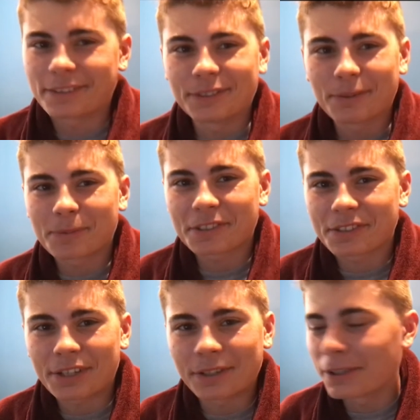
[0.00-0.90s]
Dude, I'm
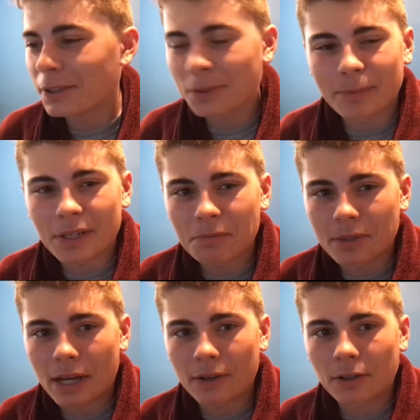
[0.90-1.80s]
just getting all the
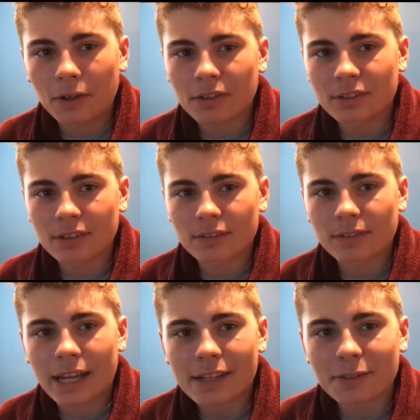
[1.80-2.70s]
memes out, all in the
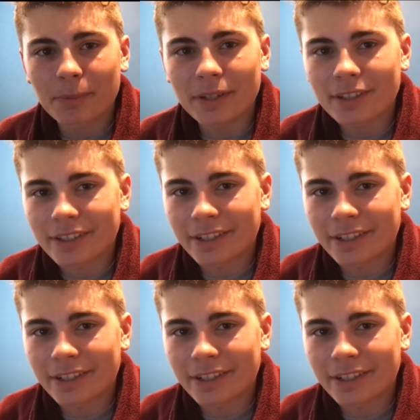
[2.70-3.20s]
last minute